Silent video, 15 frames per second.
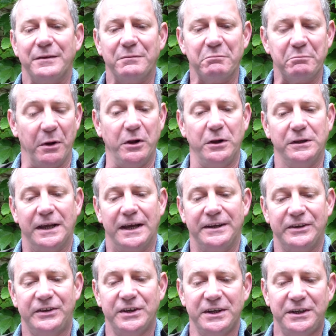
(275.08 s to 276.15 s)
Bold and
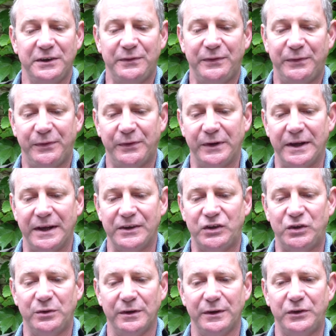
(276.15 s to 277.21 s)
assertive,
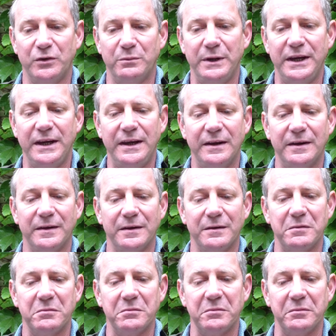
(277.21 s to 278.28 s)
to me,
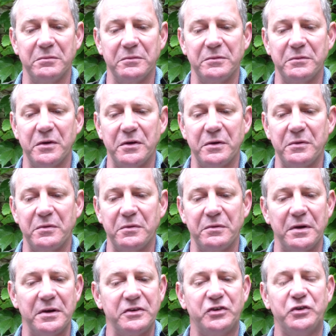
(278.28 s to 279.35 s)

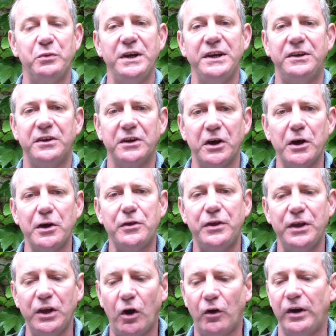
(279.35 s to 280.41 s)
sweet,
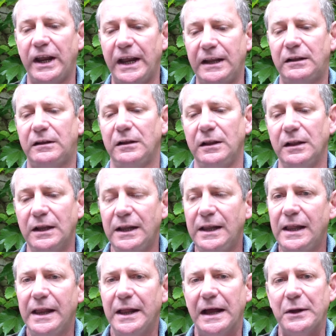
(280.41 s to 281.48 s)
earthy, Oriental,
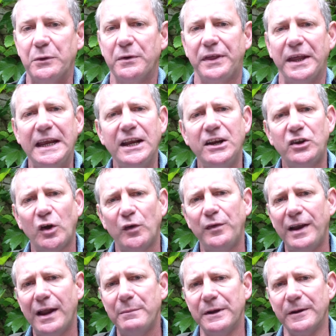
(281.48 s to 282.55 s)
with a hint of
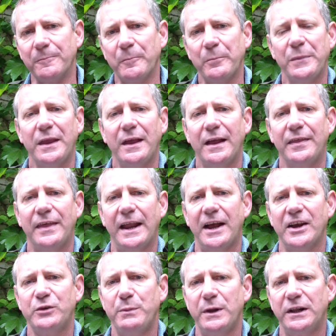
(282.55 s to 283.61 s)
lemon that
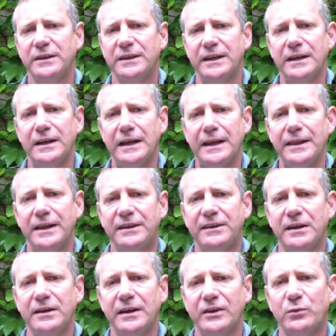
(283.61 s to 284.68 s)
I smelled in the
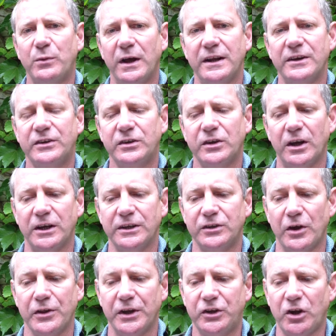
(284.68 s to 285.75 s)
tin as well as
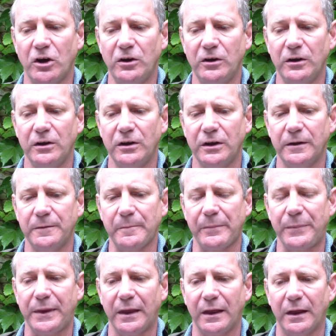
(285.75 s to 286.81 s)
on the tongue,
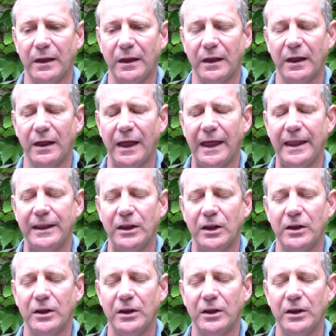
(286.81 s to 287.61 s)
and